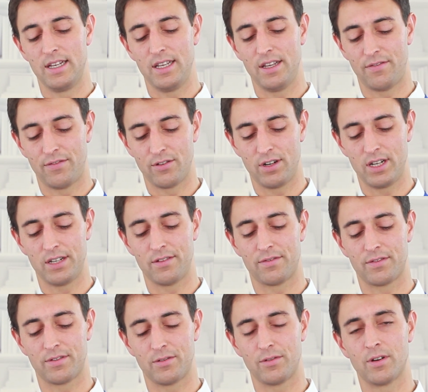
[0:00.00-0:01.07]
If you
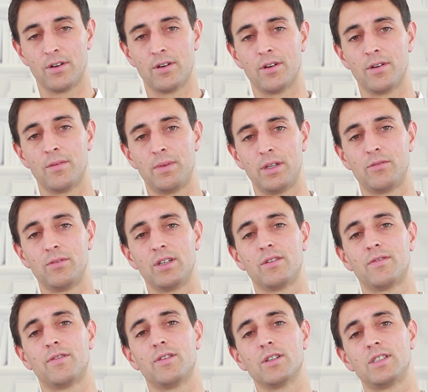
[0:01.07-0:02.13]
leave between
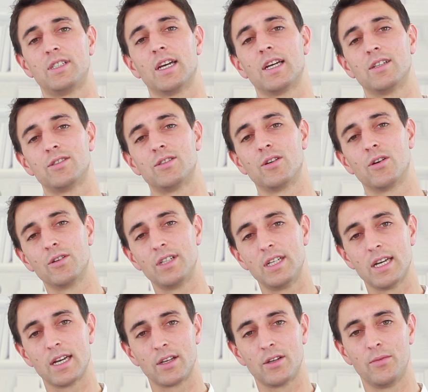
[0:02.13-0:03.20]
the first year and the second
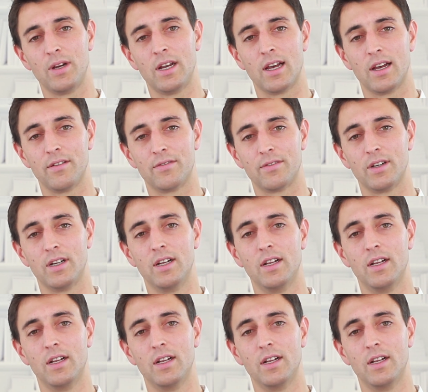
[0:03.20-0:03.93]
year, you will have